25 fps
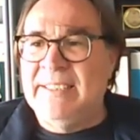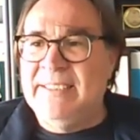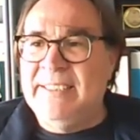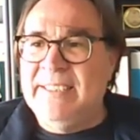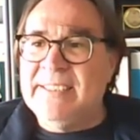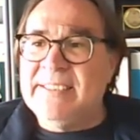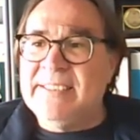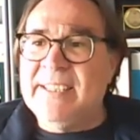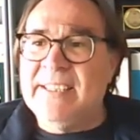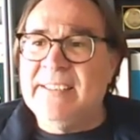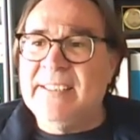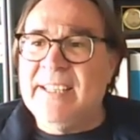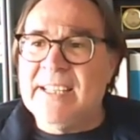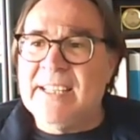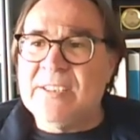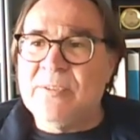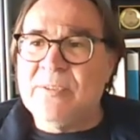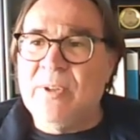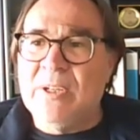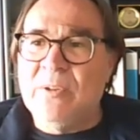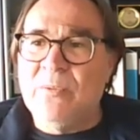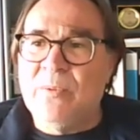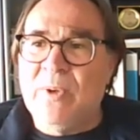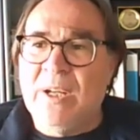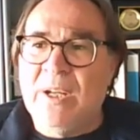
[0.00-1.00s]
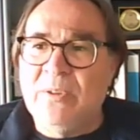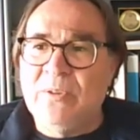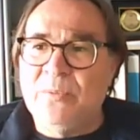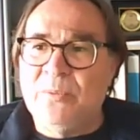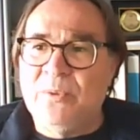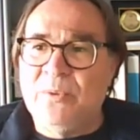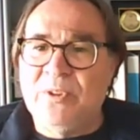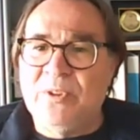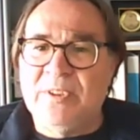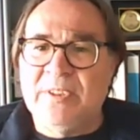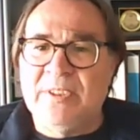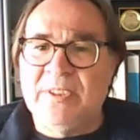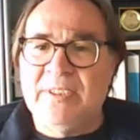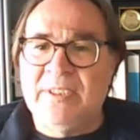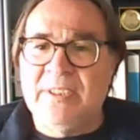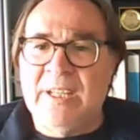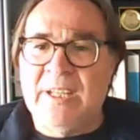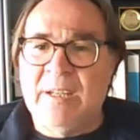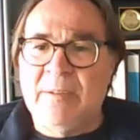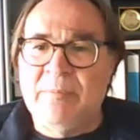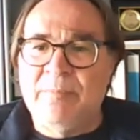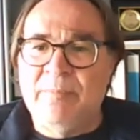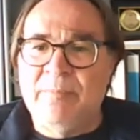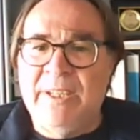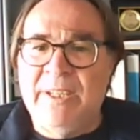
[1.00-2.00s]
This industrial roundwood
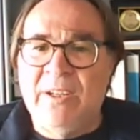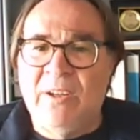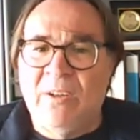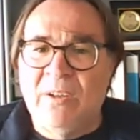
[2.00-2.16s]
can be